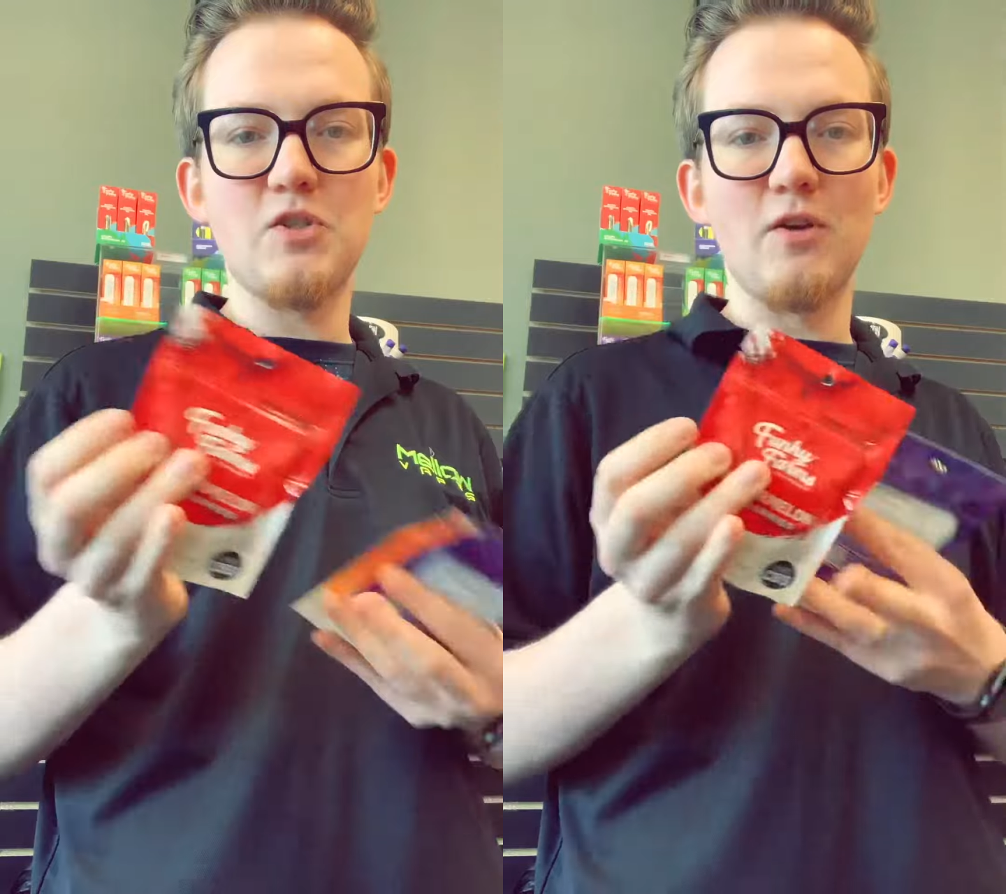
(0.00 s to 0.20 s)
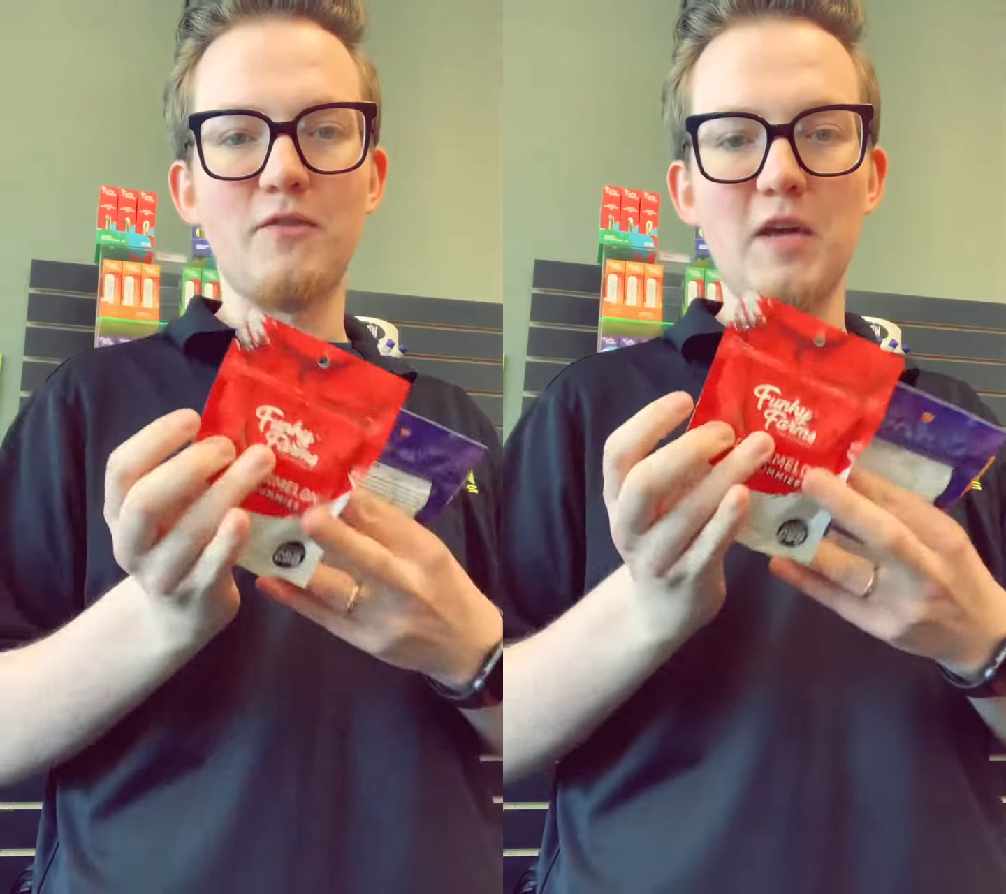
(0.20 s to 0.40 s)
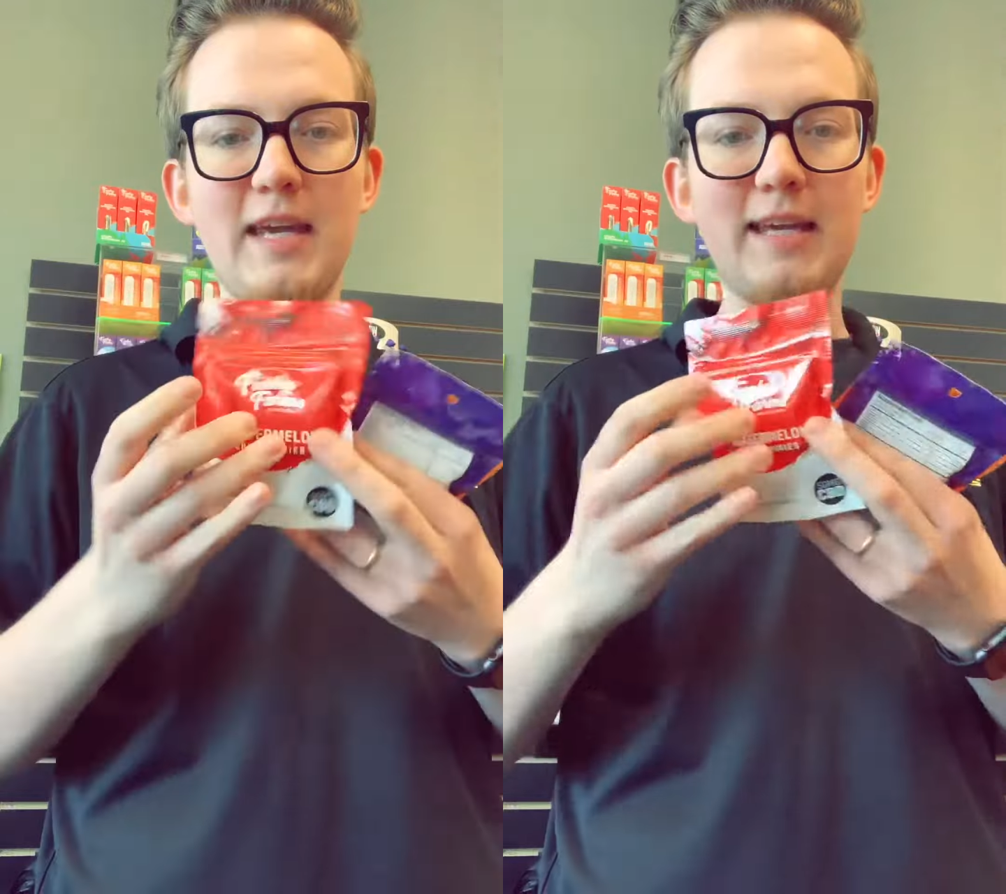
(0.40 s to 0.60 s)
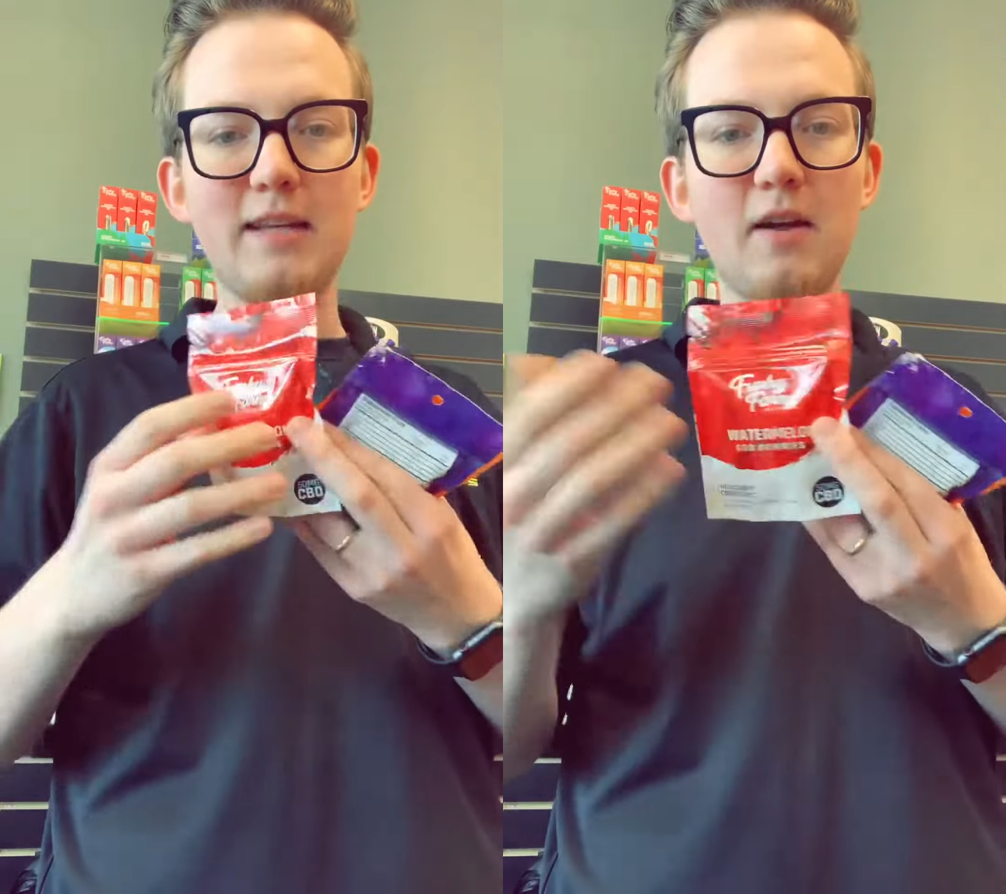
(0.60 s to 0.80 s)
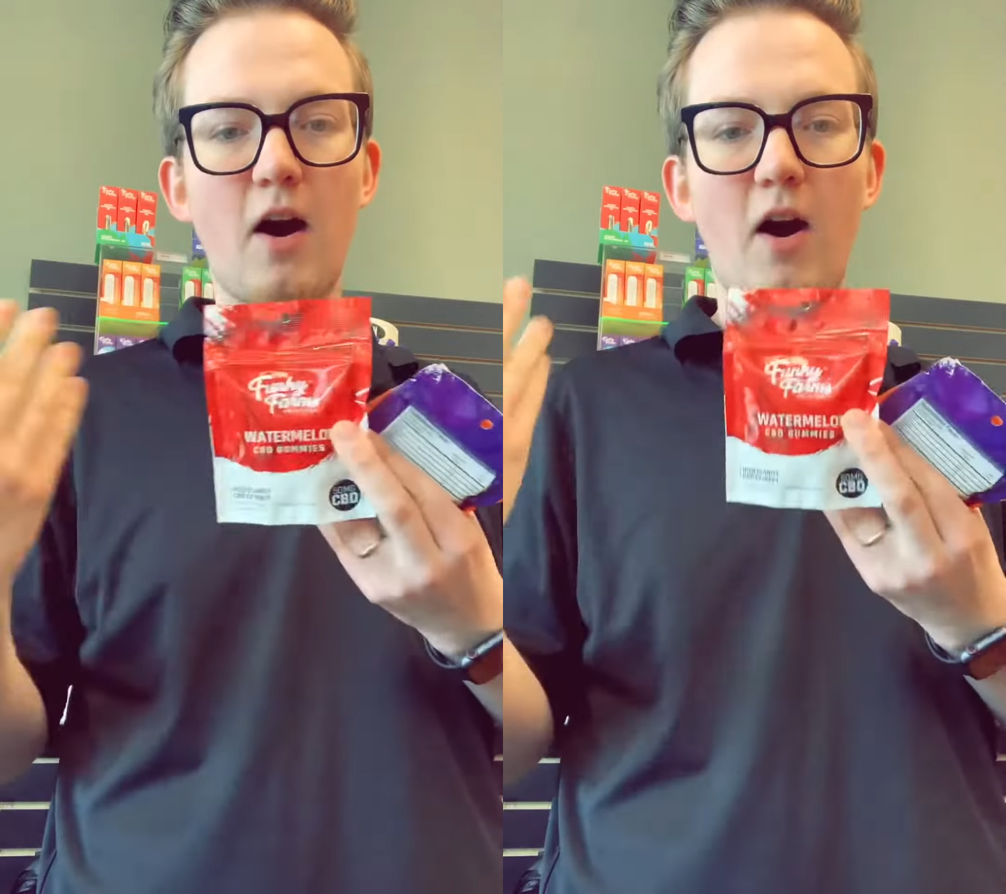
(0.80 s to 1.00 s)
So if you
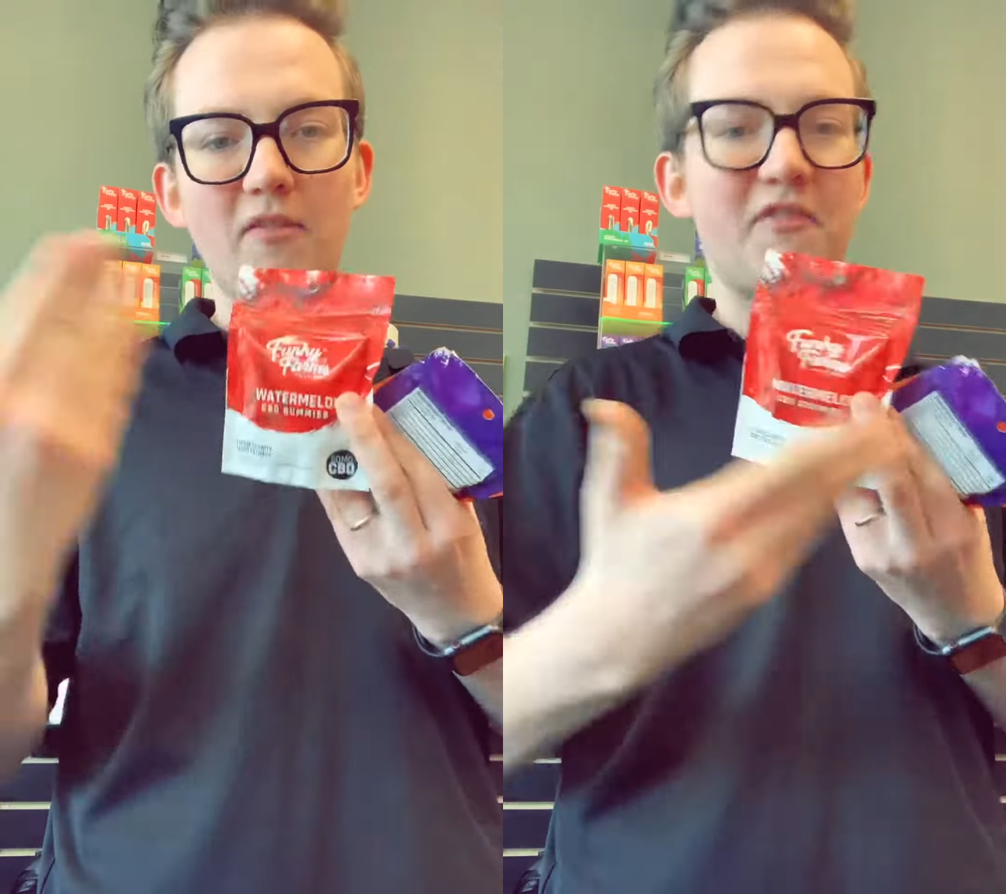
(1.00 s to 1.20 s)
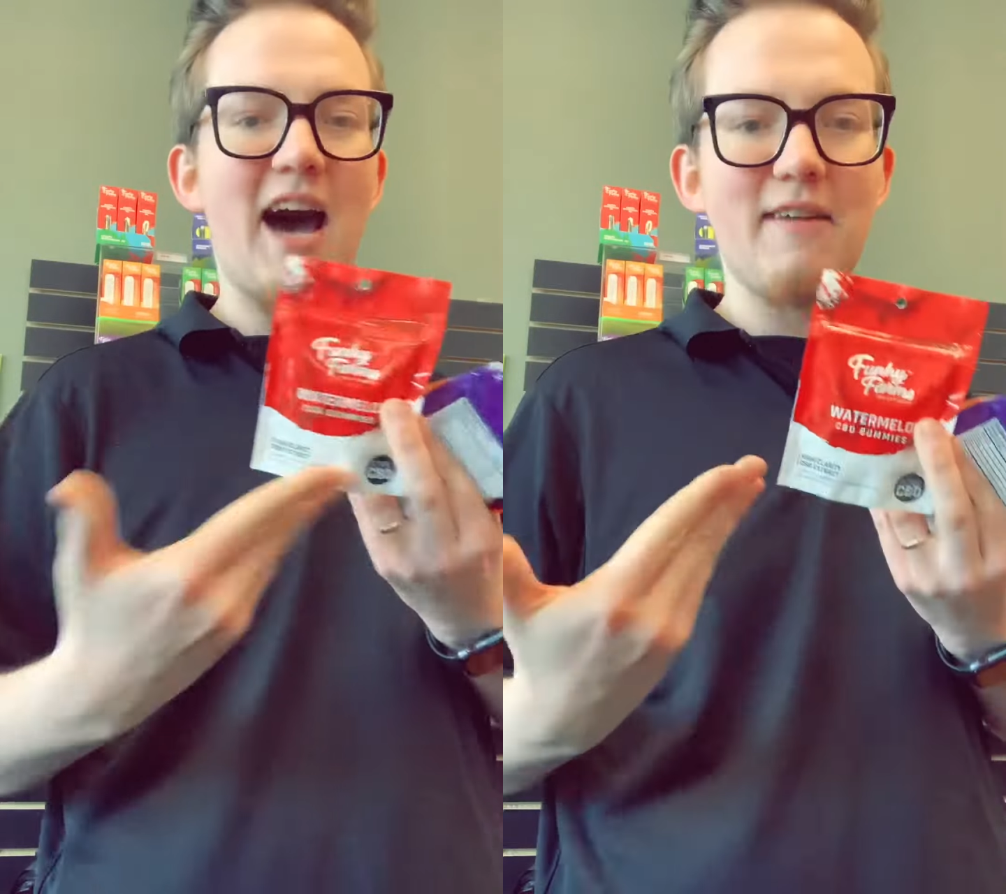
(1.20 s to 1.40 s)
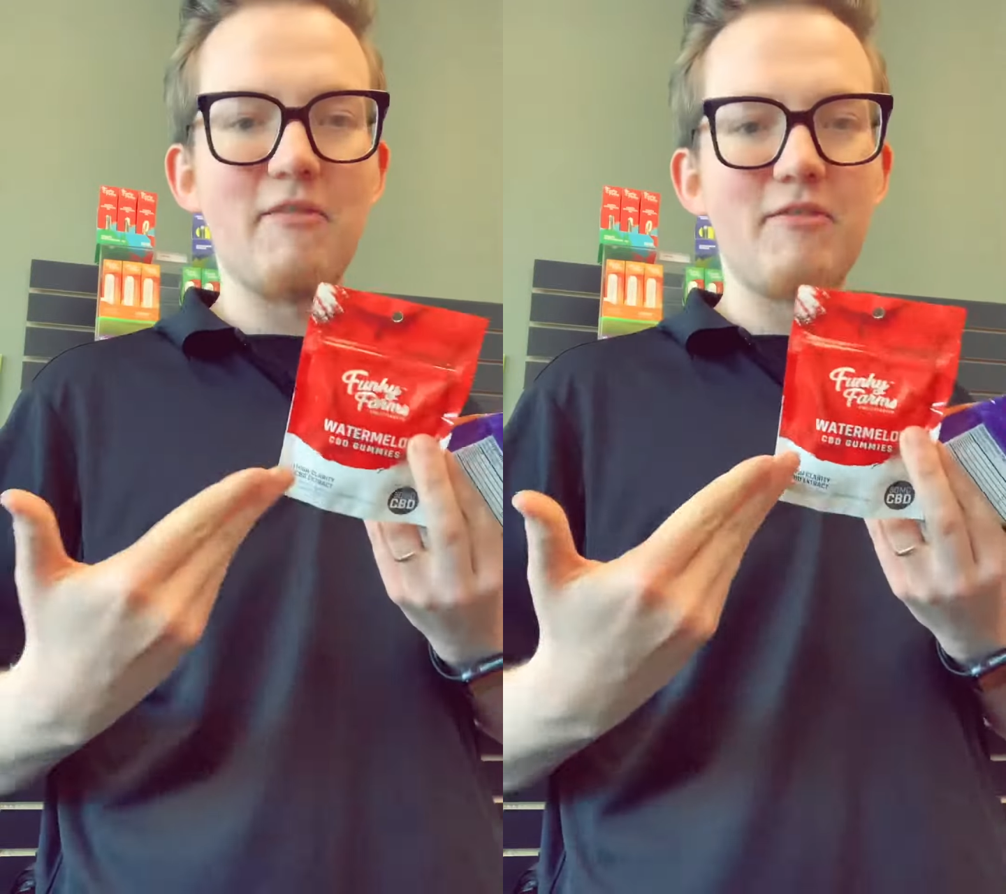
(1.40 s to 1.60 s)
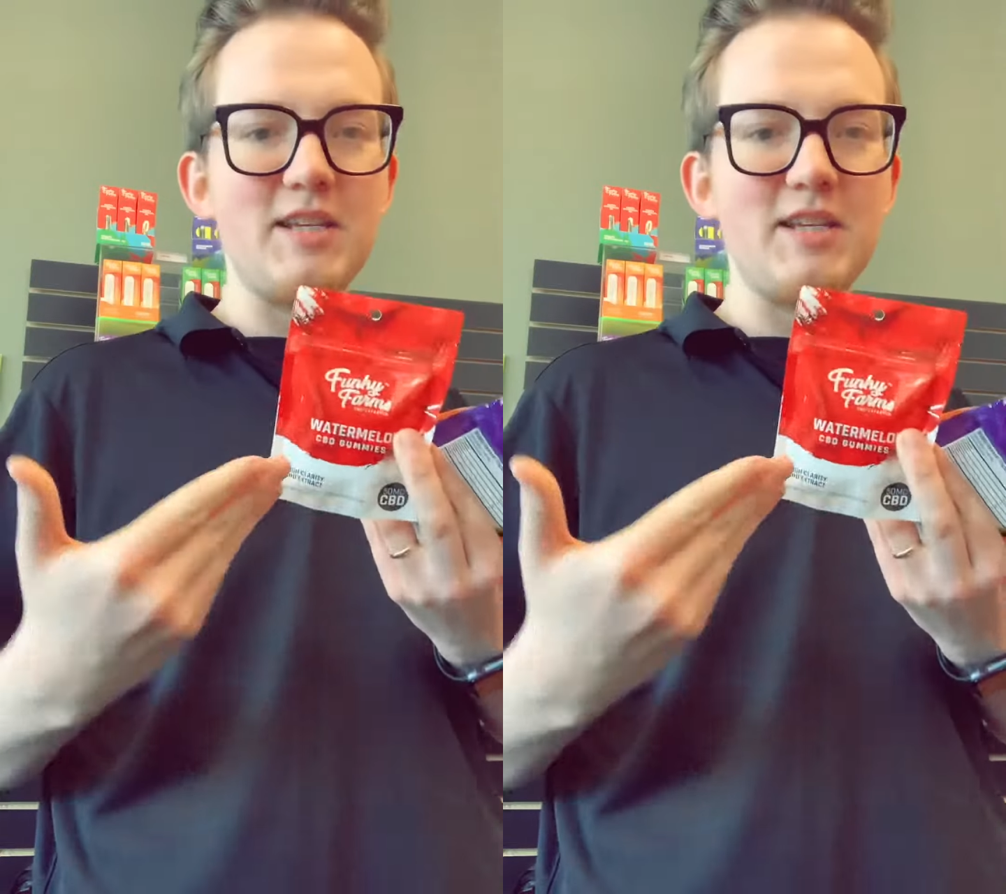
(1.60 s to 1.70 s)
eat all five of